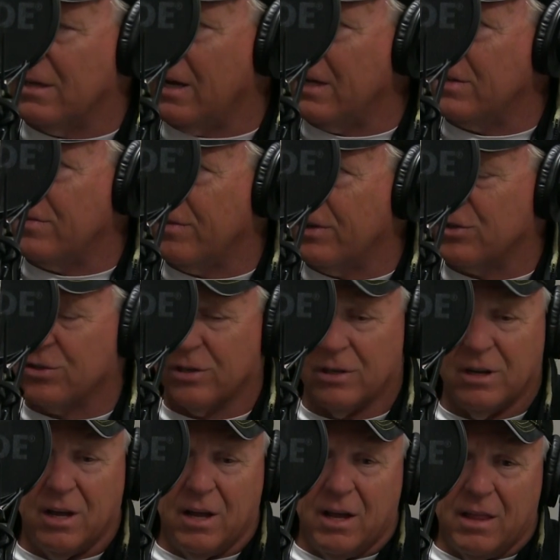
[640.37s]
that ice fish
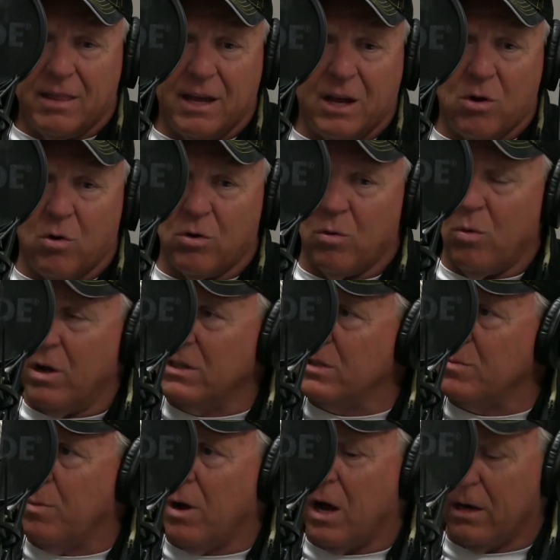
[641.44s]
and they go to one
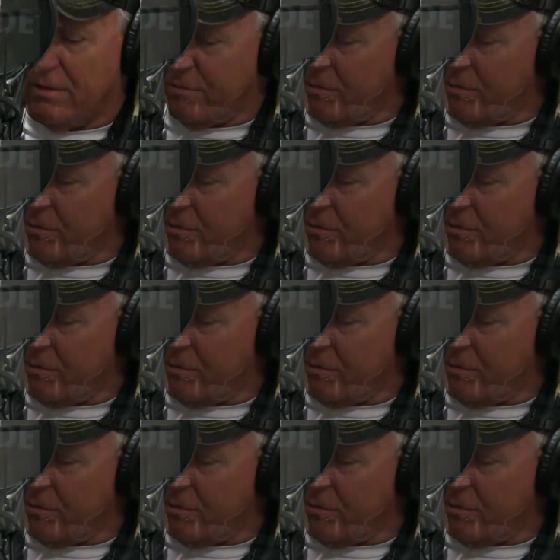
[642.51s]
spot, and